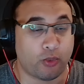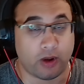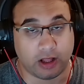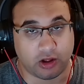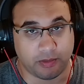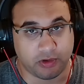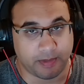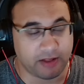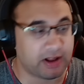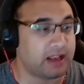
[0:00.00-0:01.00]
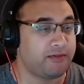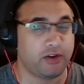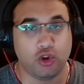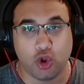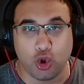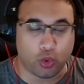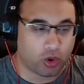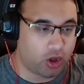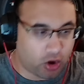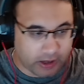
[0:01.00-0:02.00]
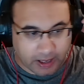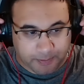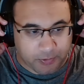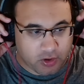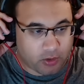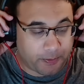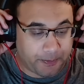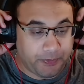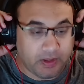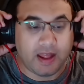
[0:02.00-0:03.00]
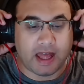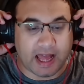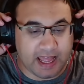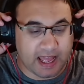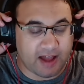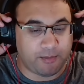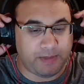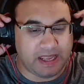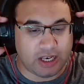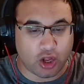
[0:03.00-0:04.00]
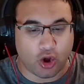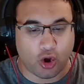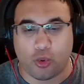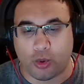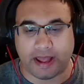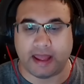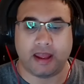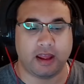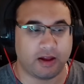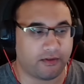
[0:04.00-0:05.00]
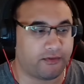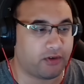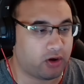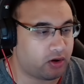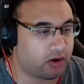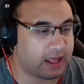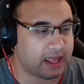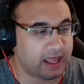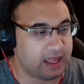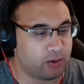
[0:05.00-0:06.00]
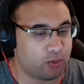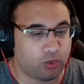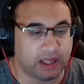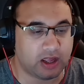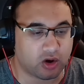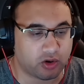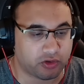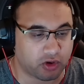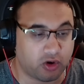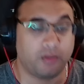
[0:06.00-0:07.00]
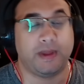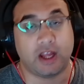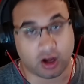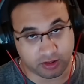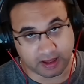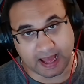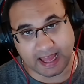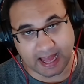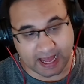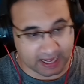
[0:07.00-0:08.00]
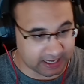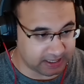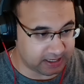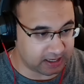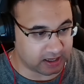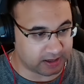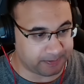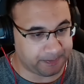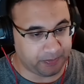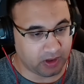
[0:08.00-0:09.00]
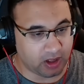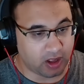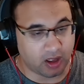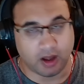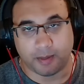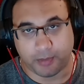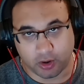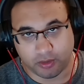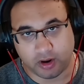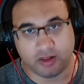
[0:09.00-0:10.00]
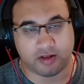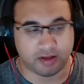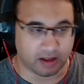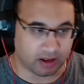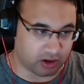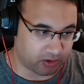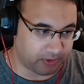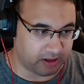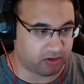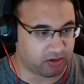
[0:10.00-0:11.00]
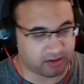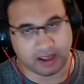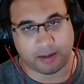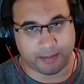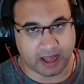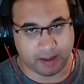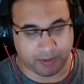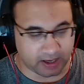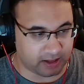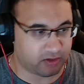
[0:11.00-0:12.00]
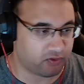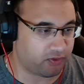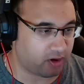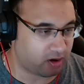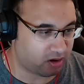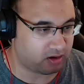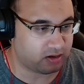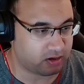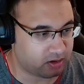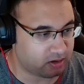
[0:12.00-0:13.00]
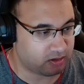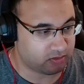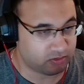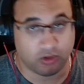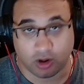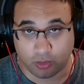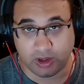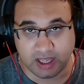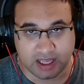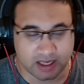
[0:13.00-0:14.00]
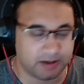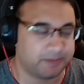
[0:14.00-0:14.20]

welcome to my channel if you're new okay so i have been away for a week or so because i had um, parents coming to stay at my place for a week